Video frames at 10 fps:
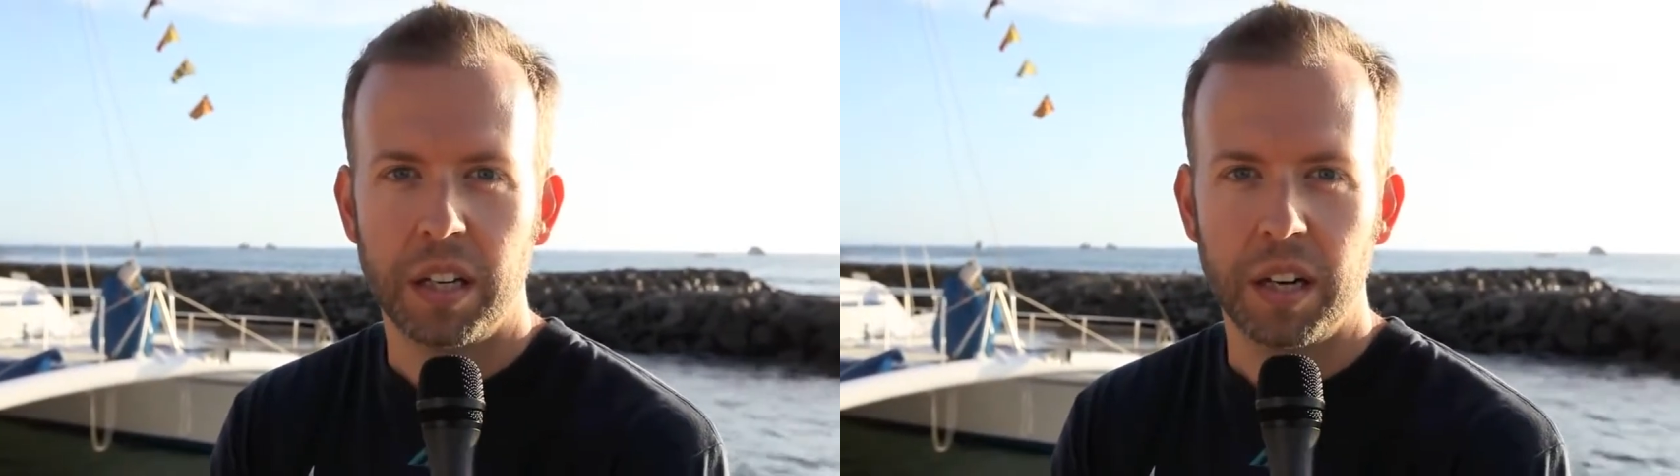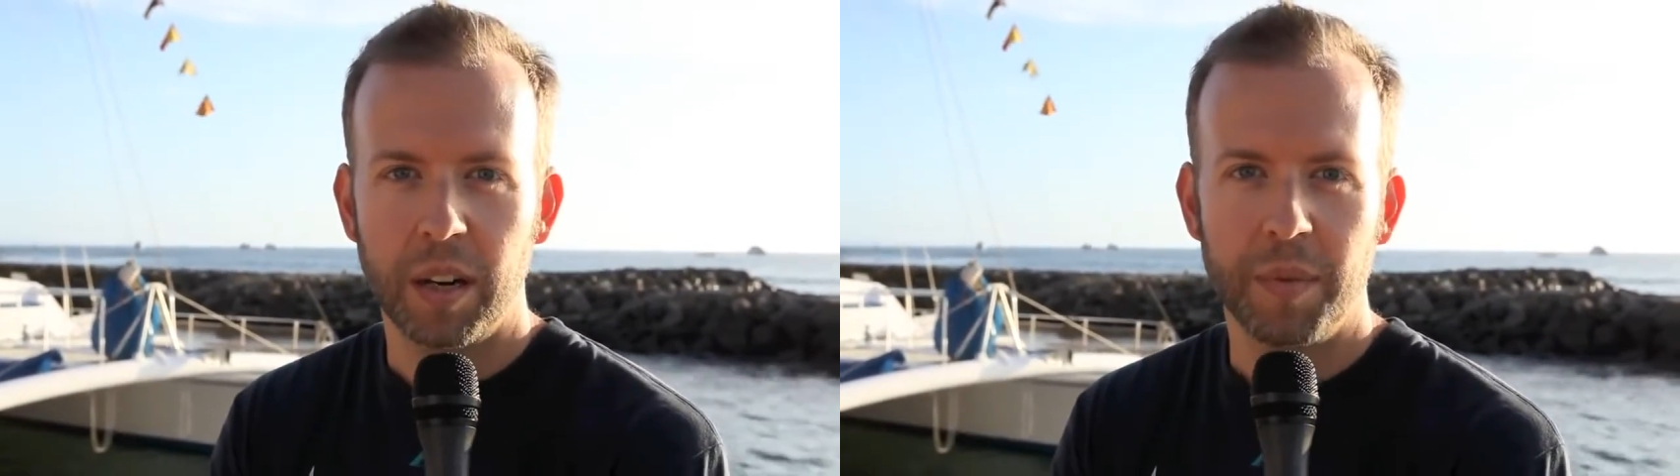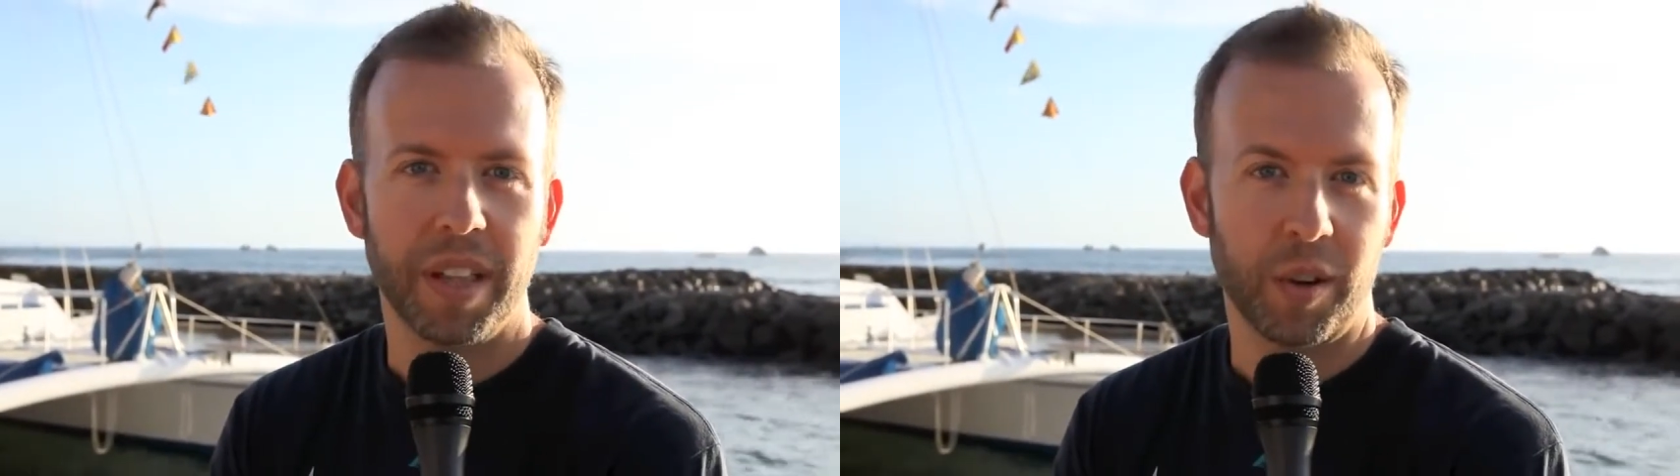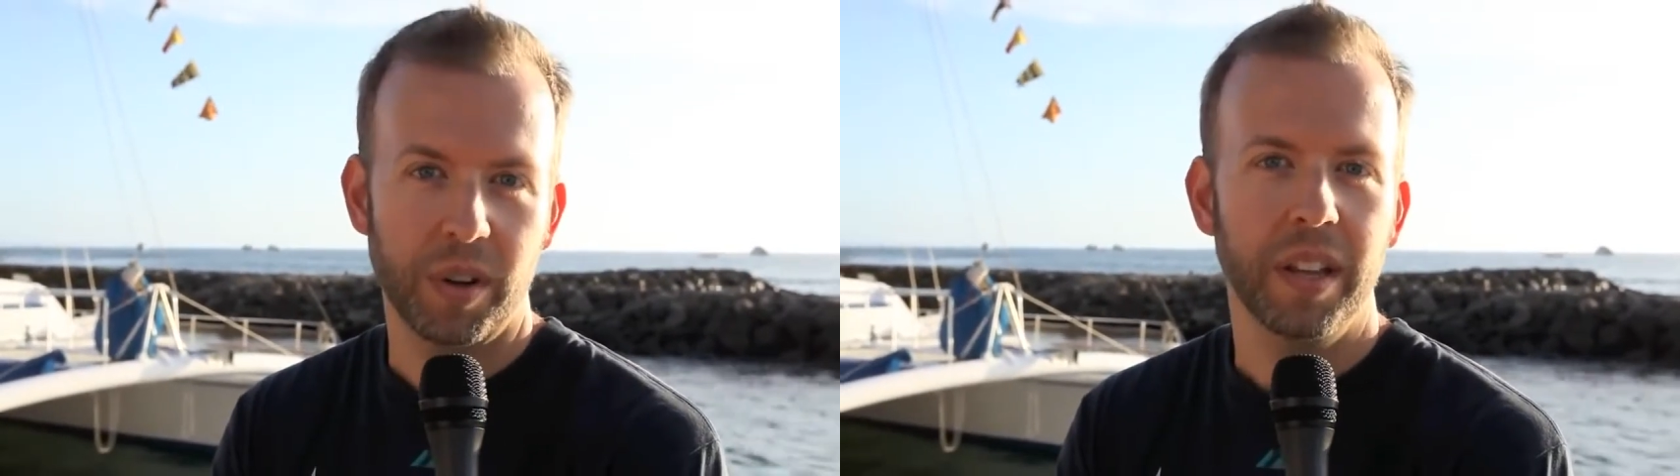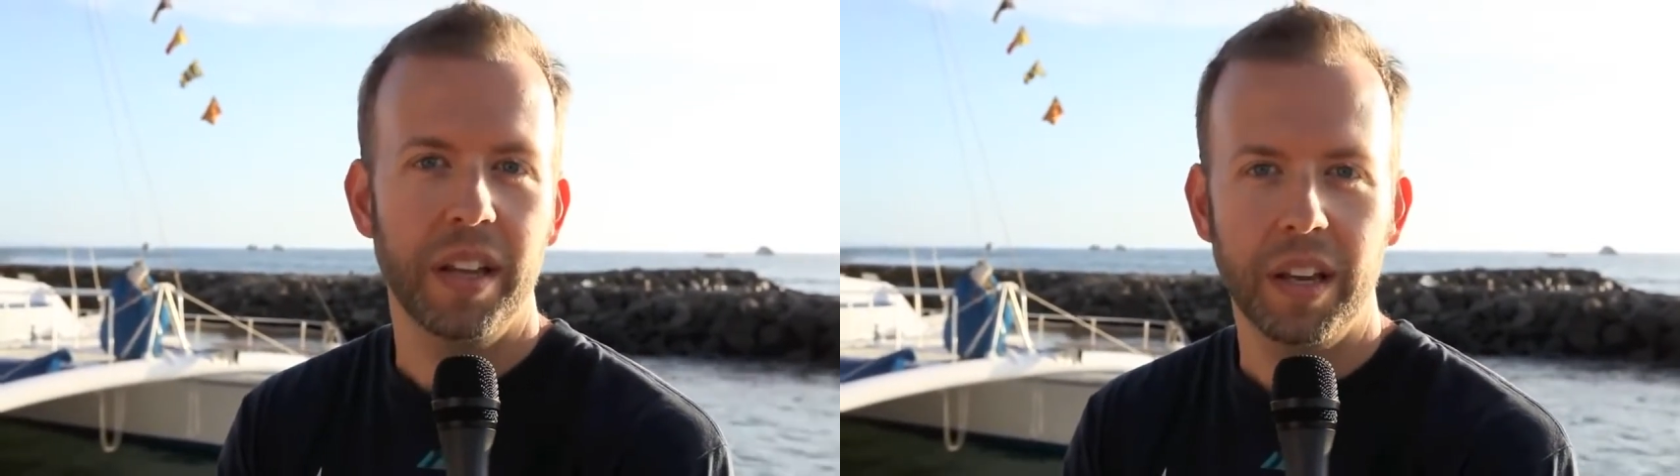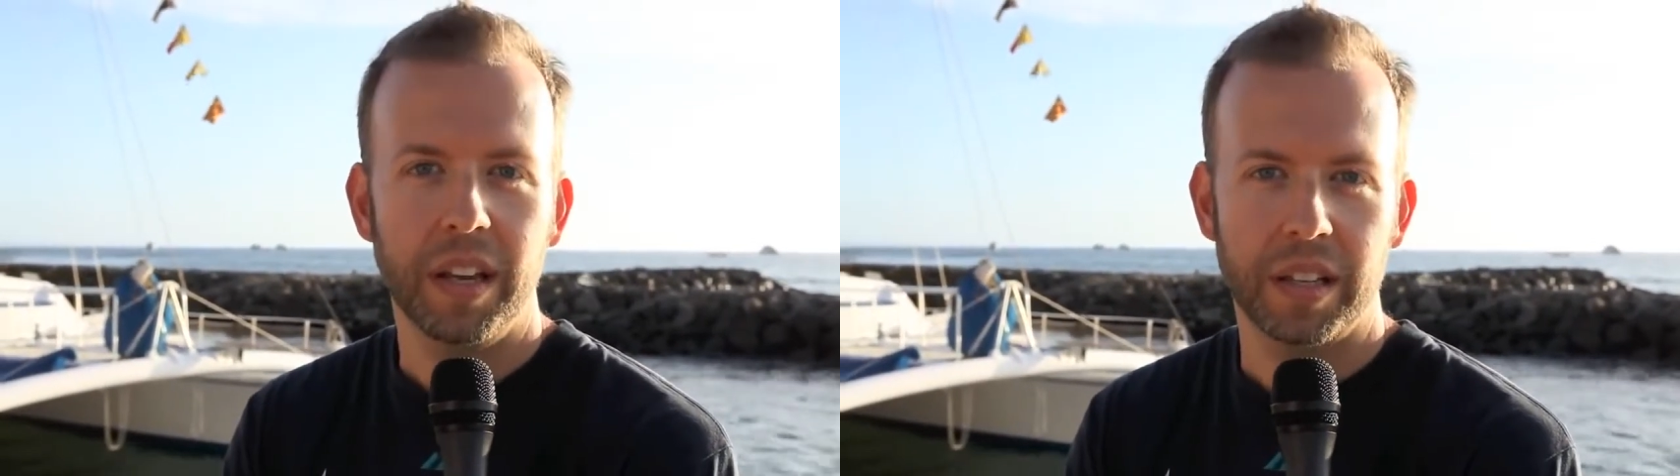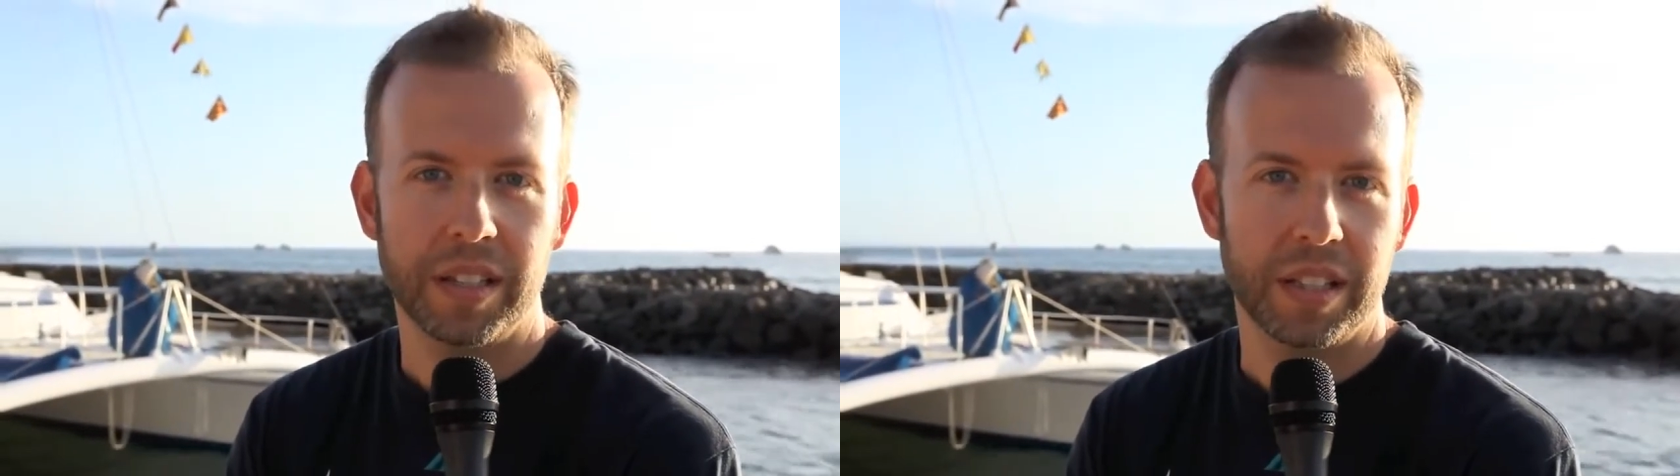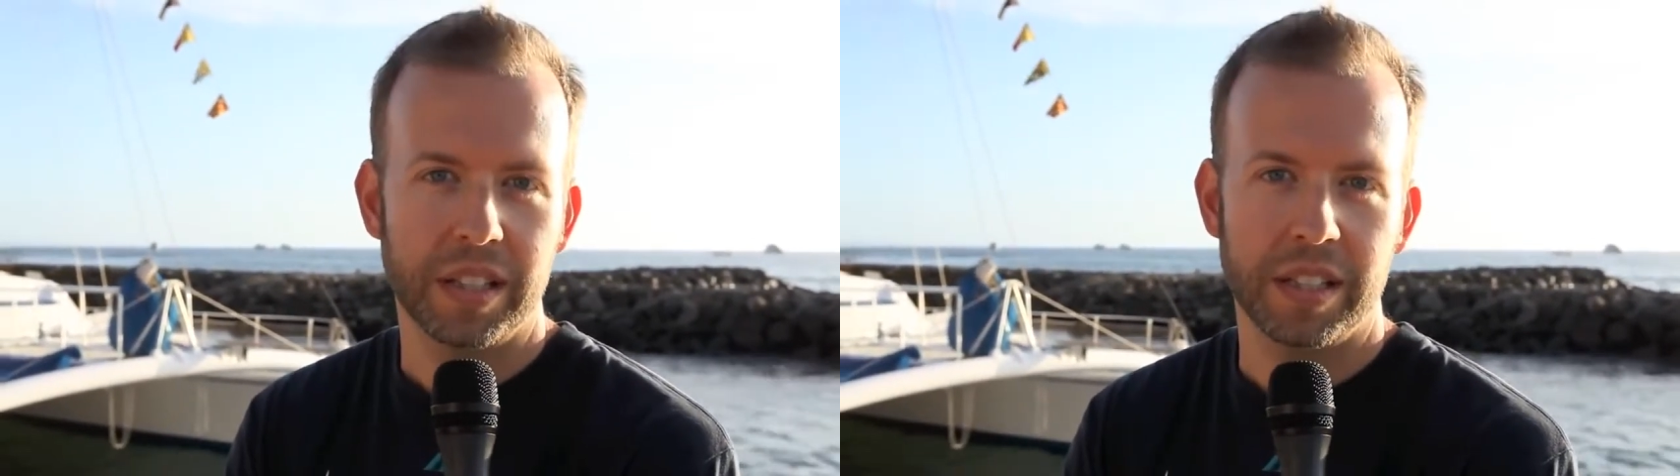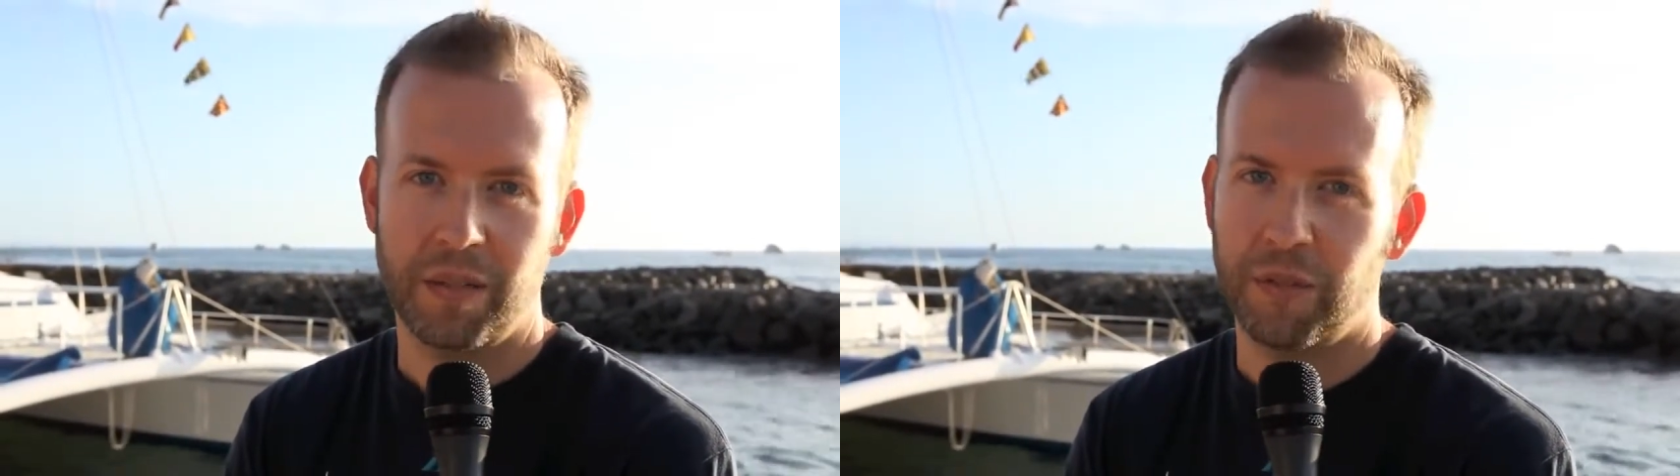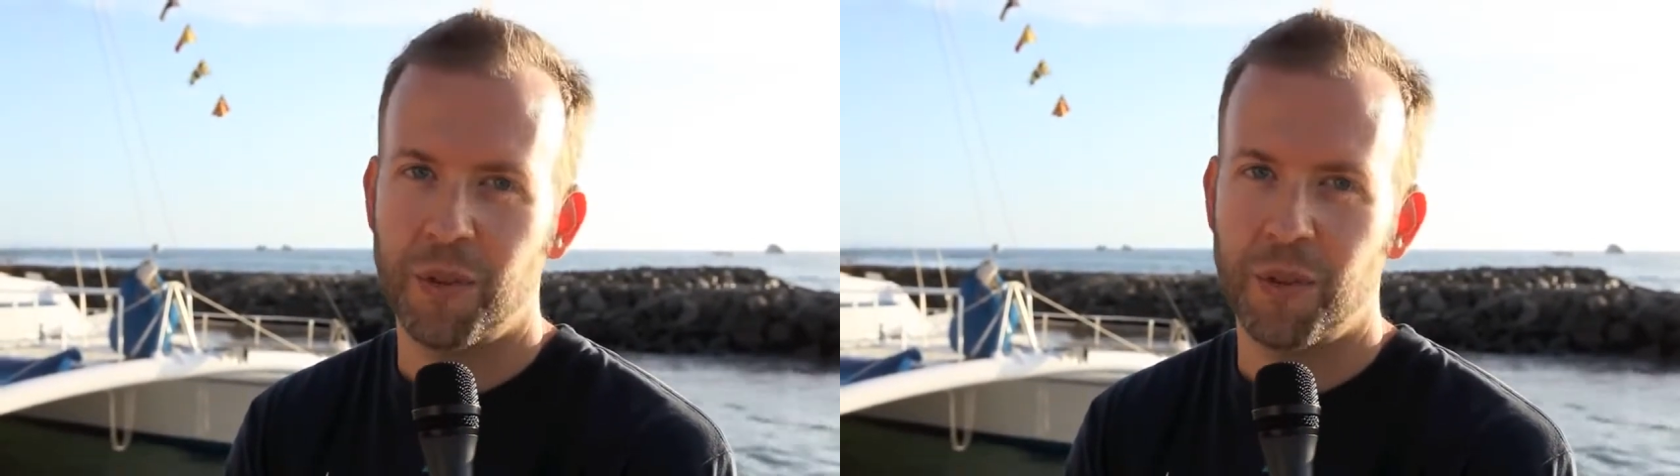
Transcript: And I'd be like, really? Because this isn't